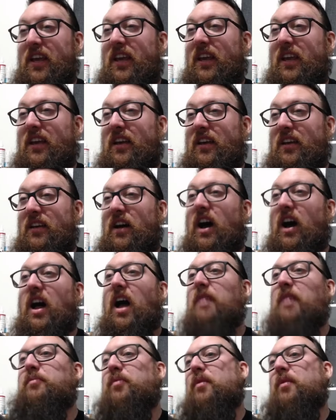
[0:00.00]
I'd
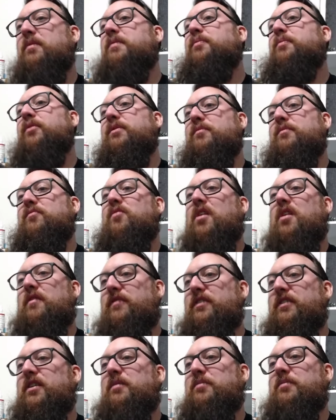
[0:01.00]
probably put them roughly
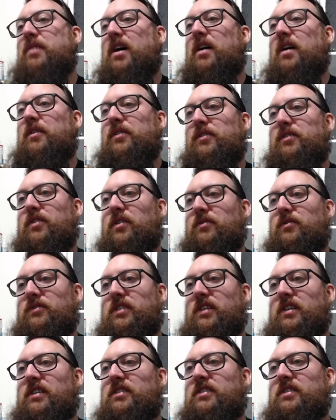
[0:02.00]
on par with Eternal
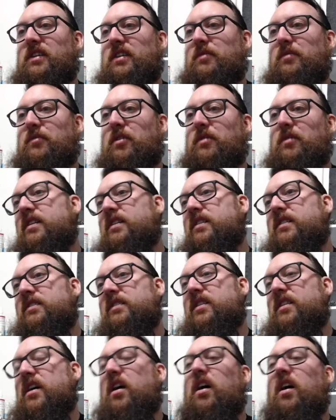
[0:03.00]
Dynasty at the moment.
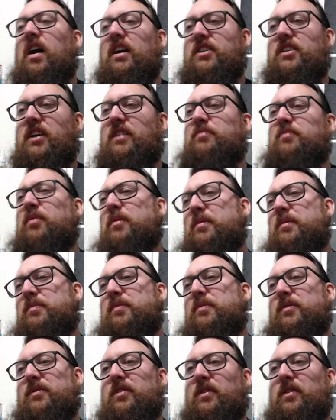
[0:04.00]
No, actually, I'd probably put
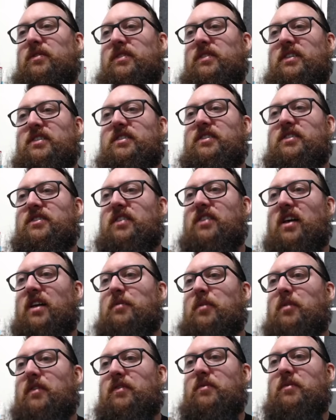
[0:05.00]
Eternal Dynasty slightly above
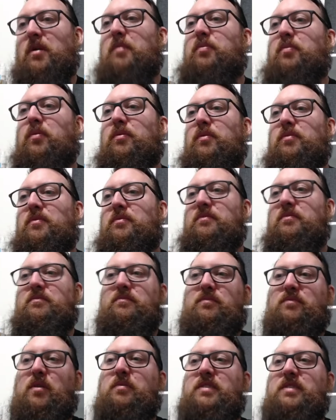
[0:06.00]
them. I'd
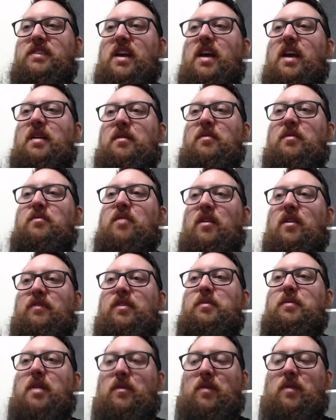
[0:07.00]
probably say roughly
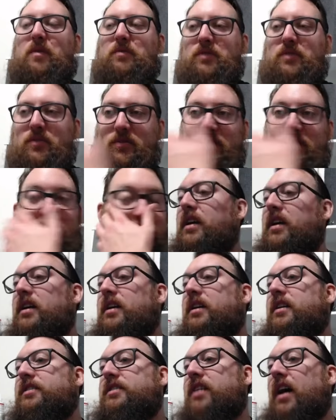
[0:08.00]
about Rebel Guerillas.
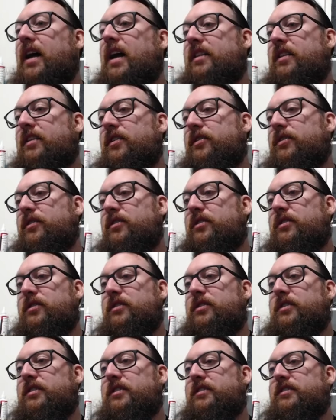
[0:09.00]
Titan
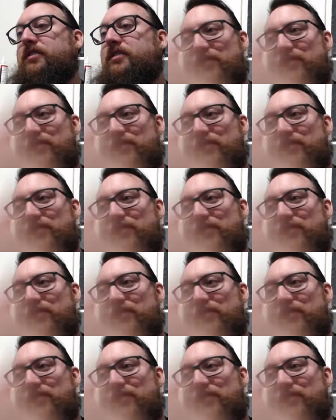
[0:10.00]
Lords.